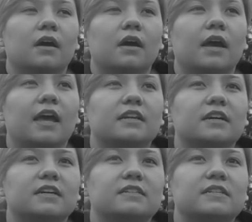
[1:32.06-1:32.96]
and
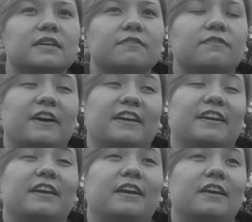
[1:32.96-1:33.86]
see if I
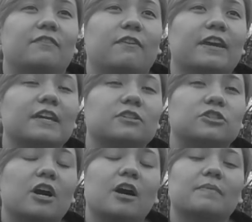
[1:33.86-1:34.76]
get a
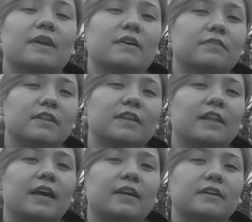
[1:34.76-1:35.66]
job that I really
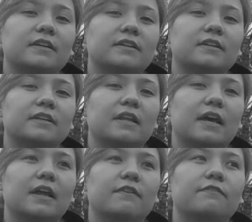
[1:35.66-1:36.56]
like and
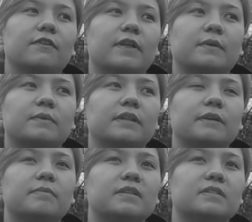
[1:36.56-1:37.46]
that I feel like would
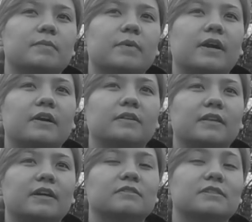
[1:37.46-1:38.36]
lead me somewhere.
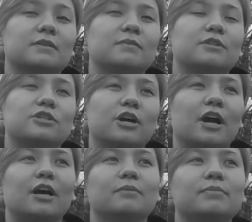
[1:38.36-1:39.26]
Then I'll stick with the
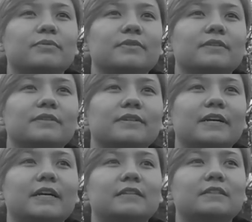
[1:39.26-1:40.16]
job
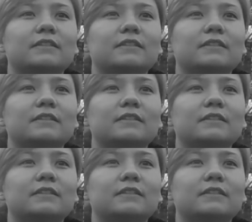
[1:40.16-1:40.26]
and